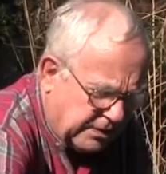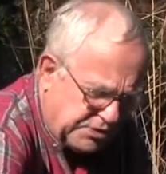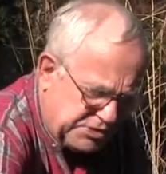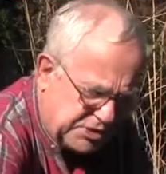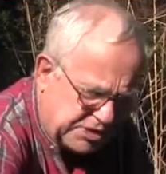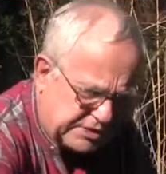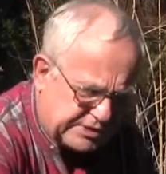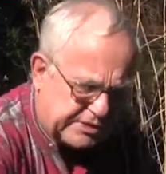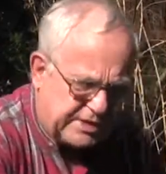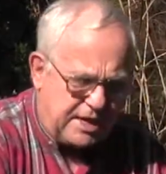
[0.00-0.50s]

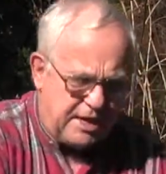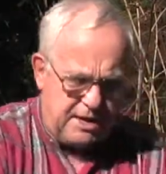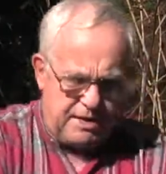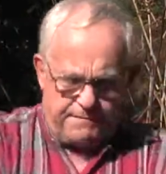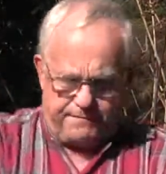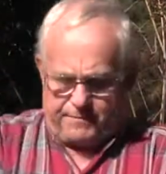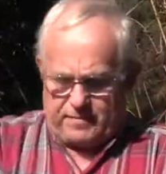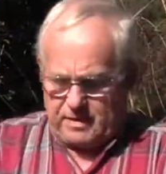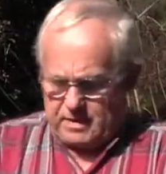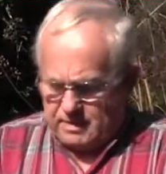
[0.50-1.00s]
just
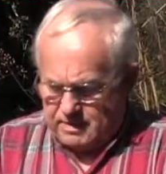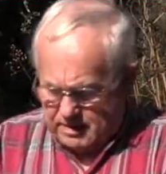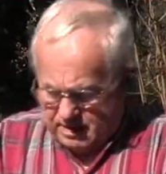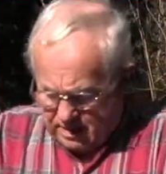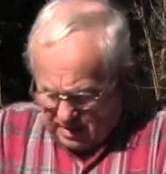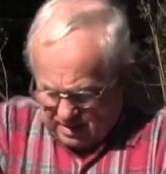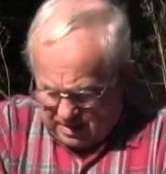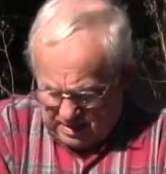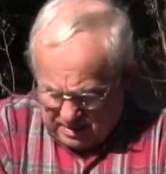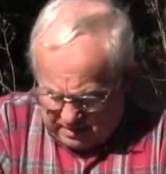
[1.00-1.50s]

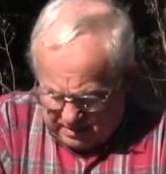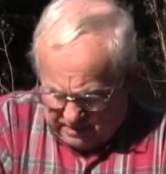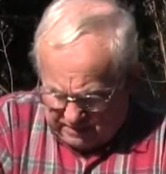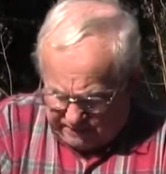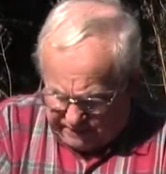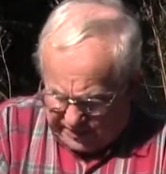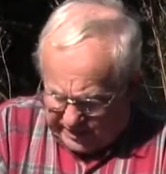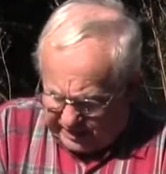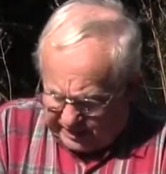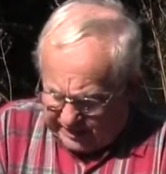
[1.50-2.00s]
fill